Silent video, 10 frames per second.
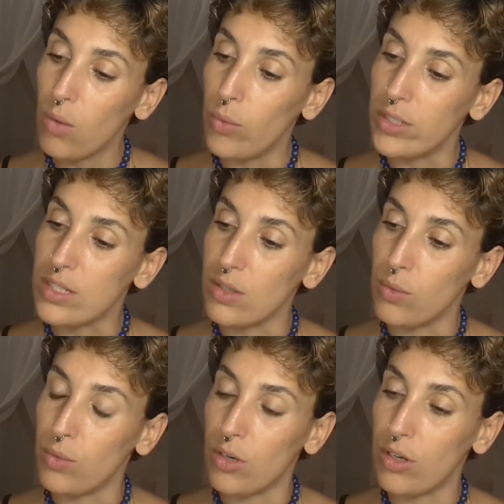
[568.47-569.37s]

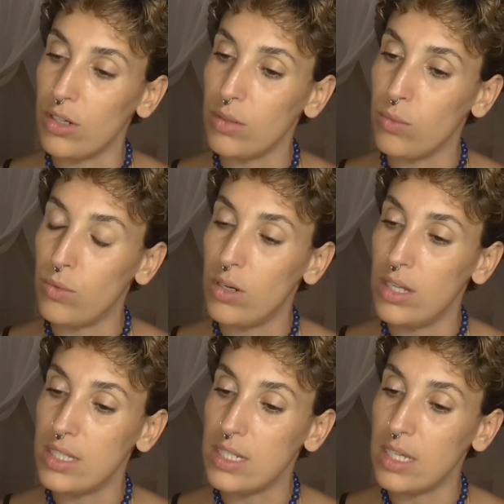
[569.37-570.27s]

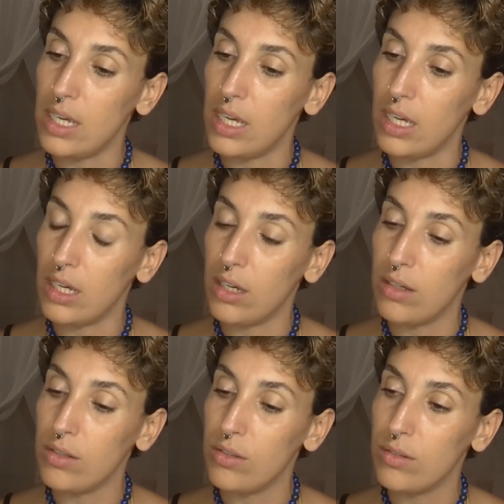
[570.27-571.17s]
wanting
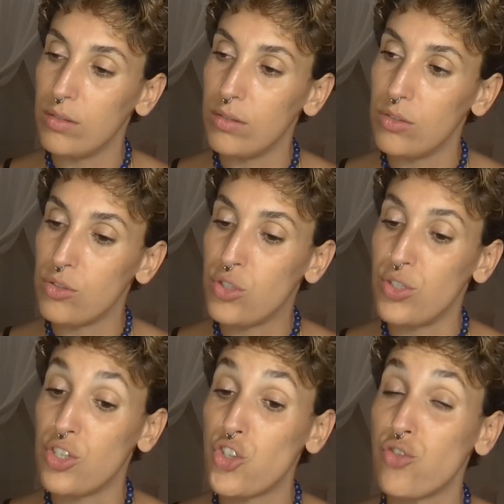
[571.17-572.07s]
to
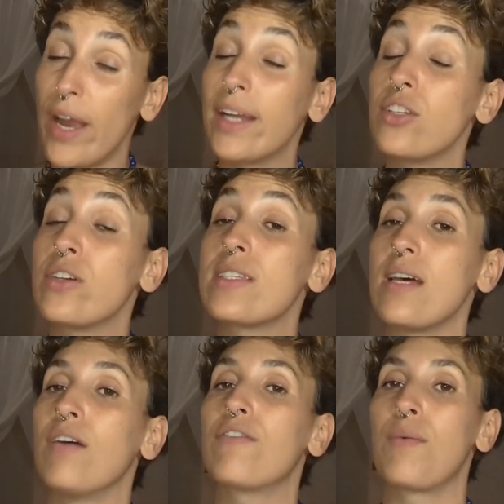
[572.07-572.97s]
distract
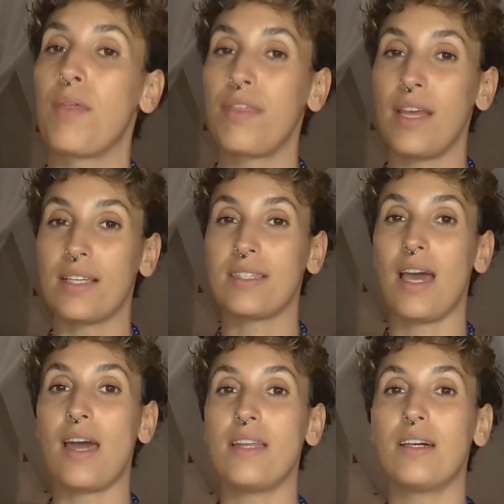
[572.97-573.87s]
yourself from the things
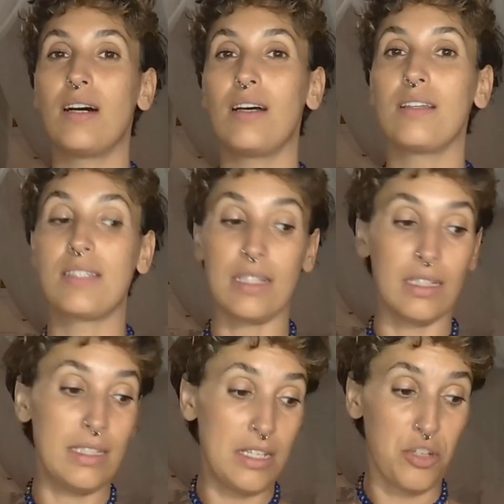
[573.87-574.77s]
that
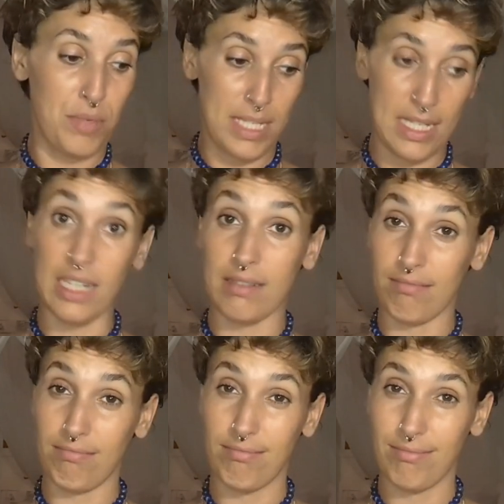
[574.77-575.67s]
still need to be done.
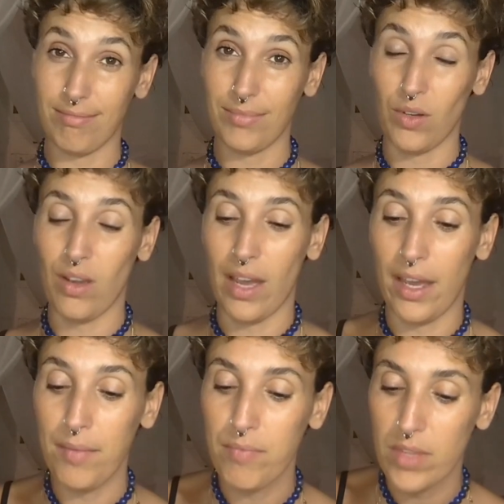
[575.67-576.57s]

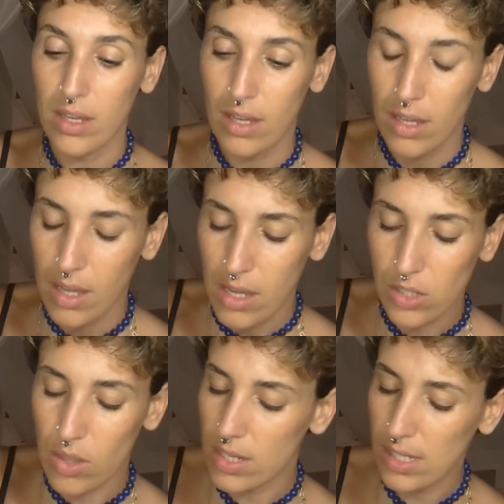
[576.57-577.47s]
Okay,
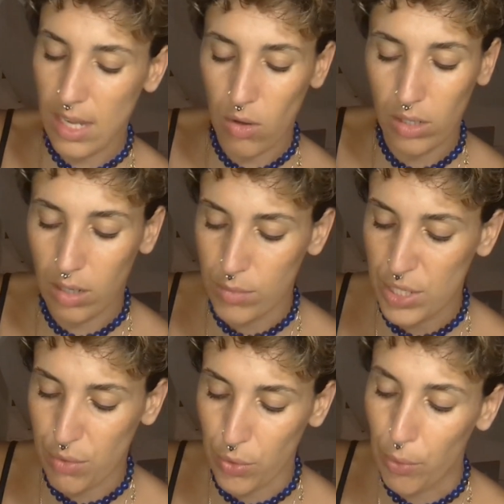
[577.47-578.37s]
so this is how it comes
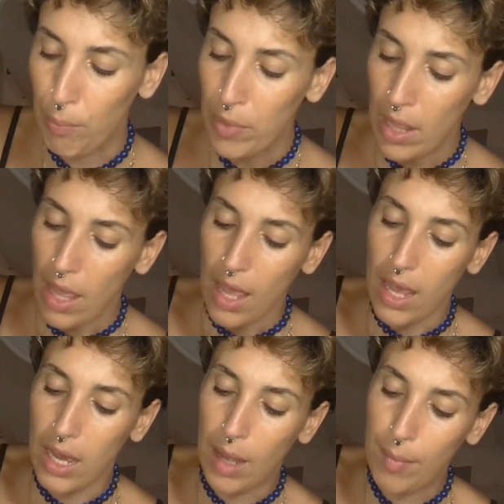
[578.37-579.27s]
through.
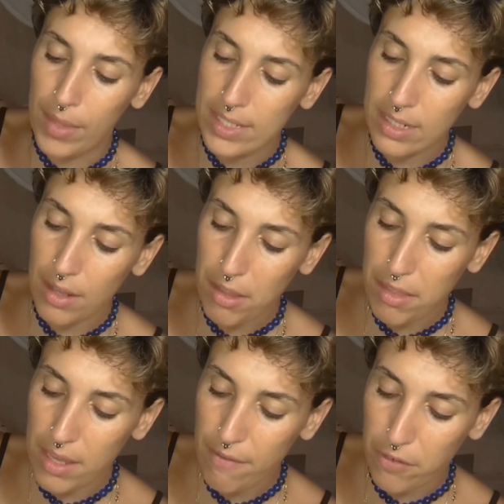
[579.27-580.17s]
There's another
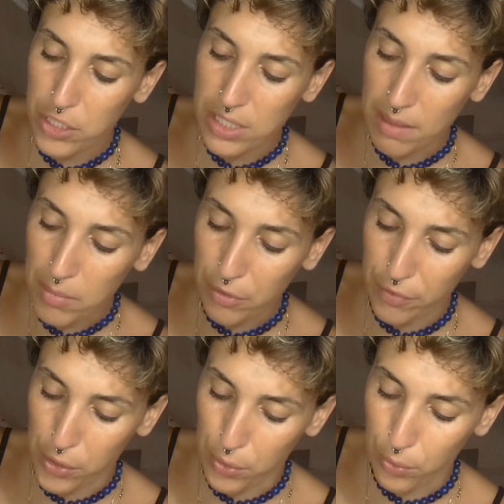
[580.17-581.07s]
thing for some of
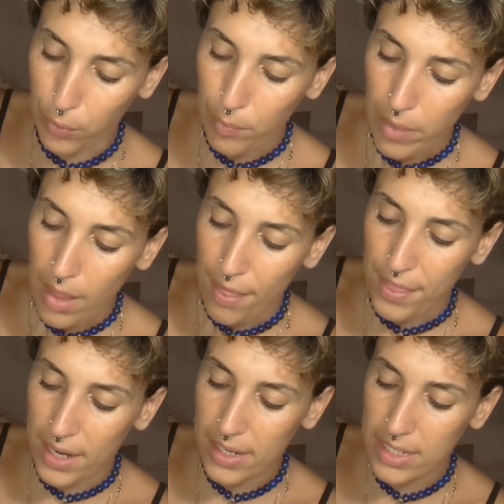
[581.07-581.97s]
you.
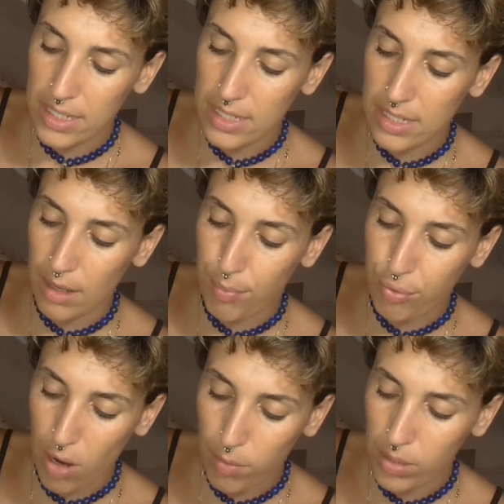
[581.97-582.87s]
There is a
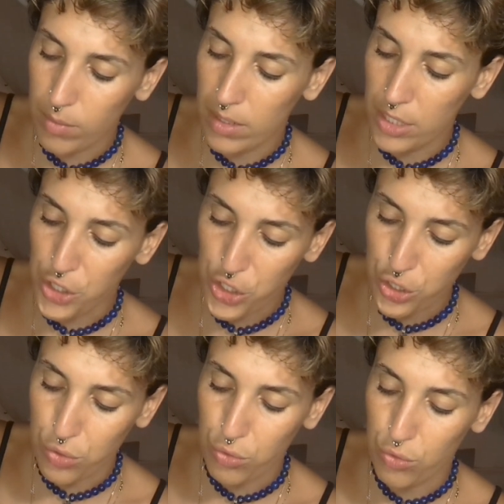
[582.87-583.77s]
problem, an
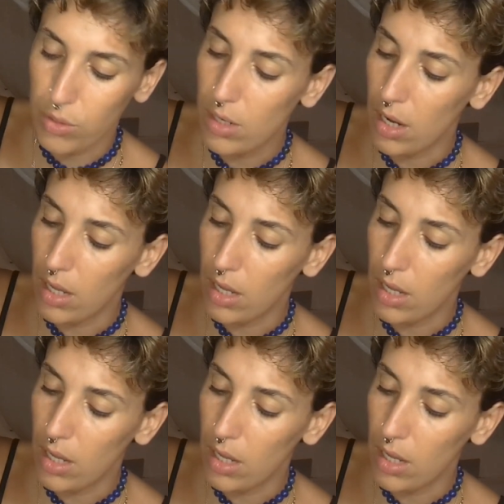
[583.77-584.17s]
issue,